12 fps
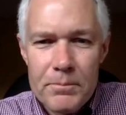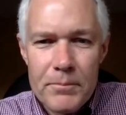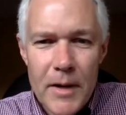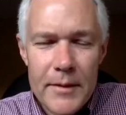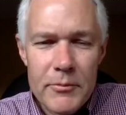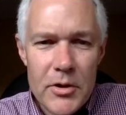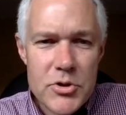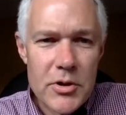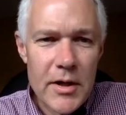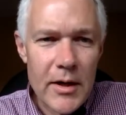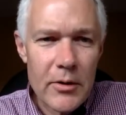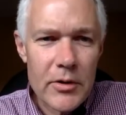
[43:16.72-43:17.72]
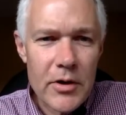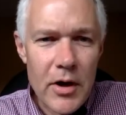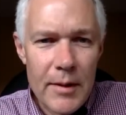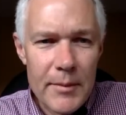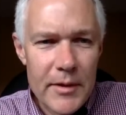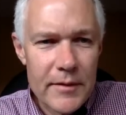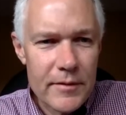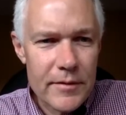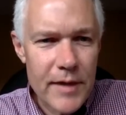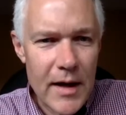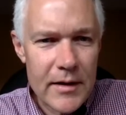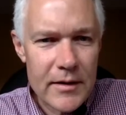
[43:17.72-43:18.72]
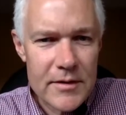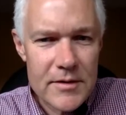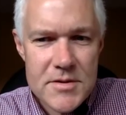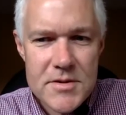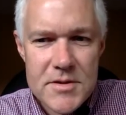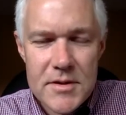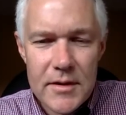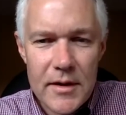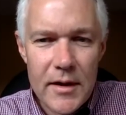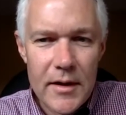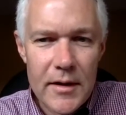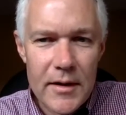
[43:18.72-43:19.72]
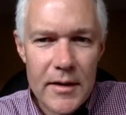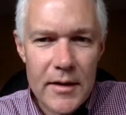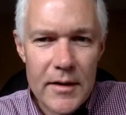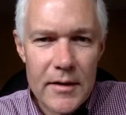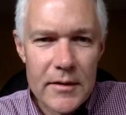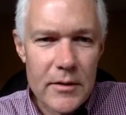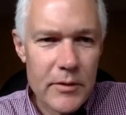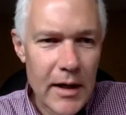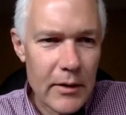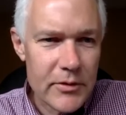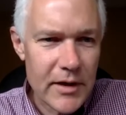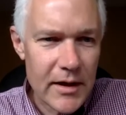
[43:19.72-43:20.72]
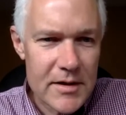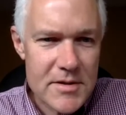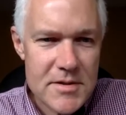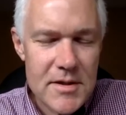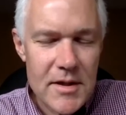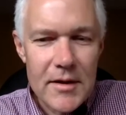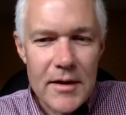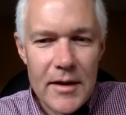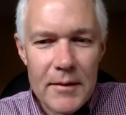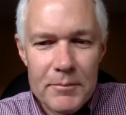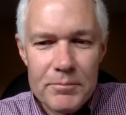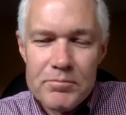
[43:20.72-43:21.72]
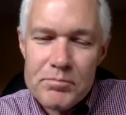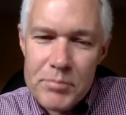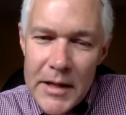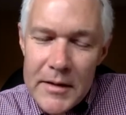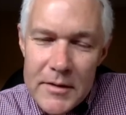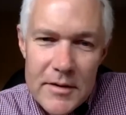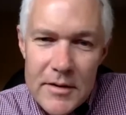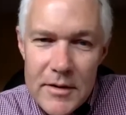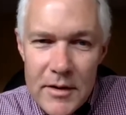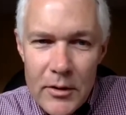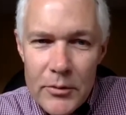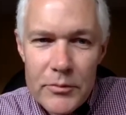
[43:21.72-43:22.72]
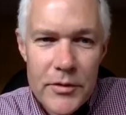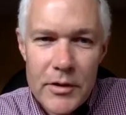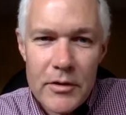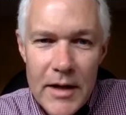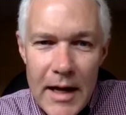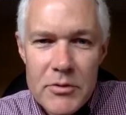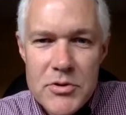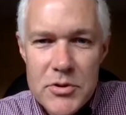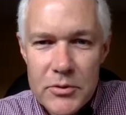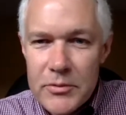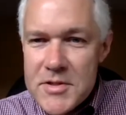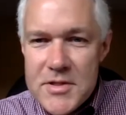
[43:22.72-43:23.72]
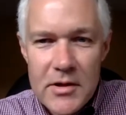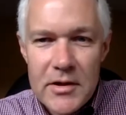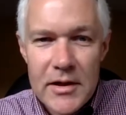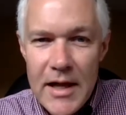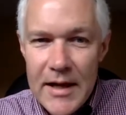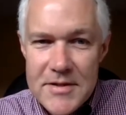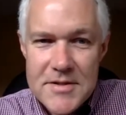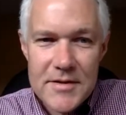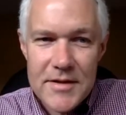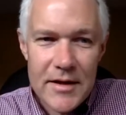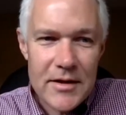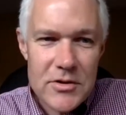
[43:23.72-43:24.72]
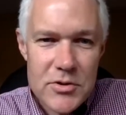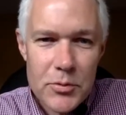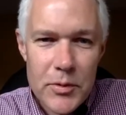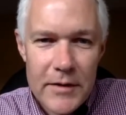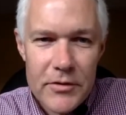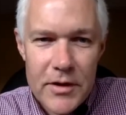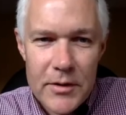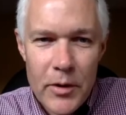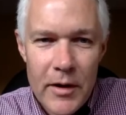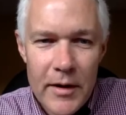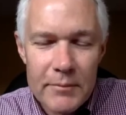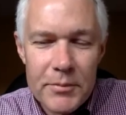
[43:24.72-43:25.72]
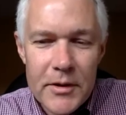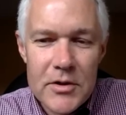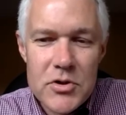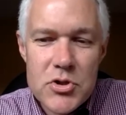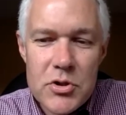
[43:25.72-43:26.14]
I'm not sure how common that is, you know, nowadays, but, you know, they're allowed to, it's their class. They can do whatever they want, but